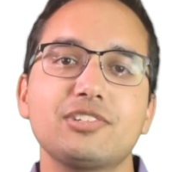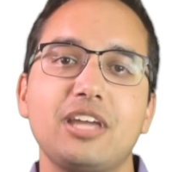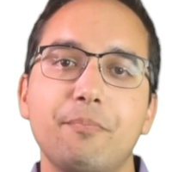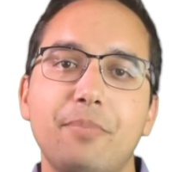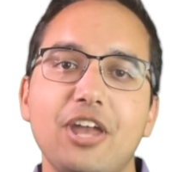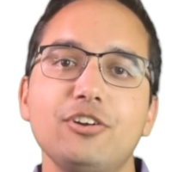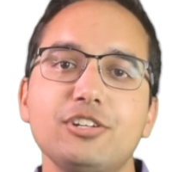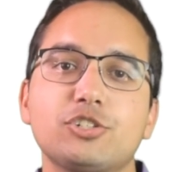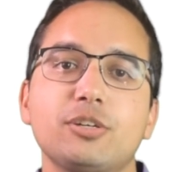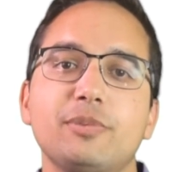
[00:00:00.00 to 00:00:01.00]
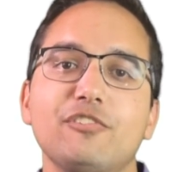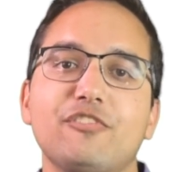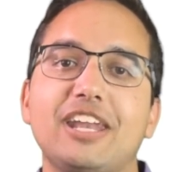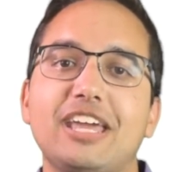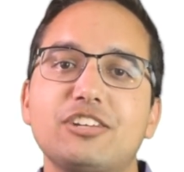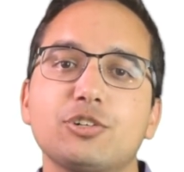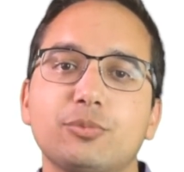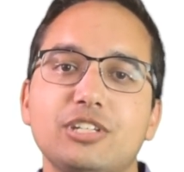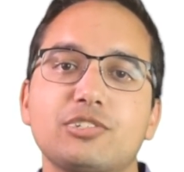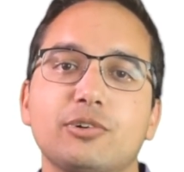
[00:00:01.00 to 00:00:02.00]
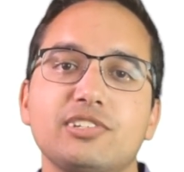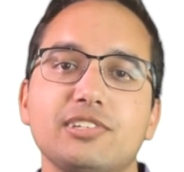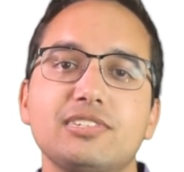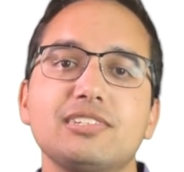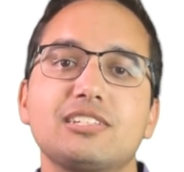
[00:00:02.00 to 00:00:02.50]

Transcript: can better distribute financial resources